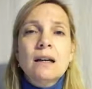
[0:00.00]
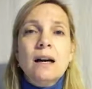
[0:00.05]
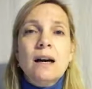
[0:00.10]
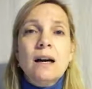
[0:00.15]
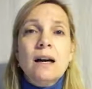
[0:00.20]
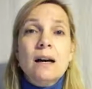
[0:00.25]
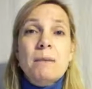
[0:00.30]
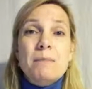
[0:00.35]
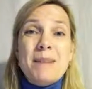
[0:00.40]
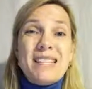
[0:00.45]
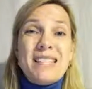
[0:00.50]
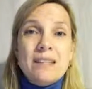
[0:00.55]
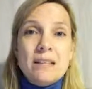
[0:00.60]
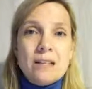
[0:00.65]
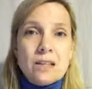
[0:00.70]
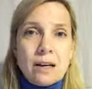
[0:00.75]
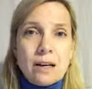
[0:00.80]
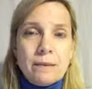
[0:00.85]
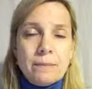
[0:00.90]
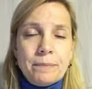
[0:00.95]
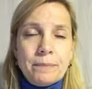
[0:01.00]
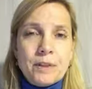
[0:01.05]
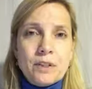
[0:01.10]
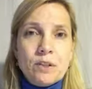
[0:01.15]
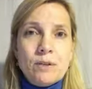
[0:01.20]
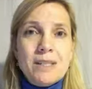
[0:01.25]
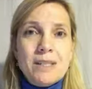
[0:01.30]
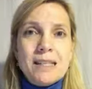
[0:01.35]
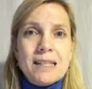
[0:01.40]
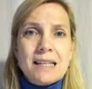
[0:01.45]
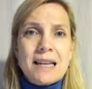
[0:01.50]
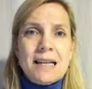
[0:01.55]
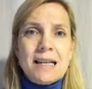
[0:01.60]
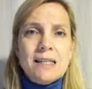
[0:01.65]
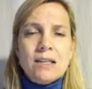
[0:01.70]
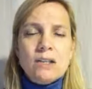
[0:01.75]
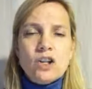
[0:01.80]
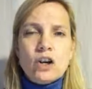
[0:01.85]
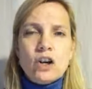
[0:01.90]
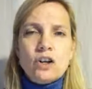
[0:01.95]
messenger. So in this case,
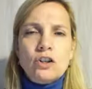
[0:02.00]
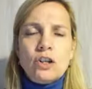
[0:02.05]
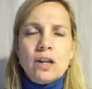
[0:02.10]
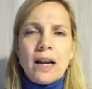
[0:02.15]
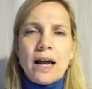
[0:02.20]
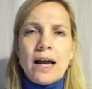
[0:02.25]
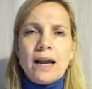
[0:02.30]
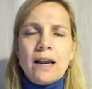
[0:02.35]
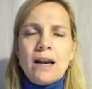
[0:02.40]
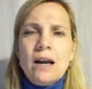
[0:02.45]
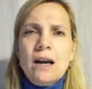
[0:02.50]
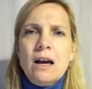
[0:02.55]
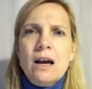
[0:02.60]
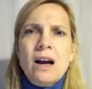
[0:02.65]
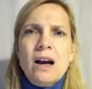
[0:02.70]
the doctor, like,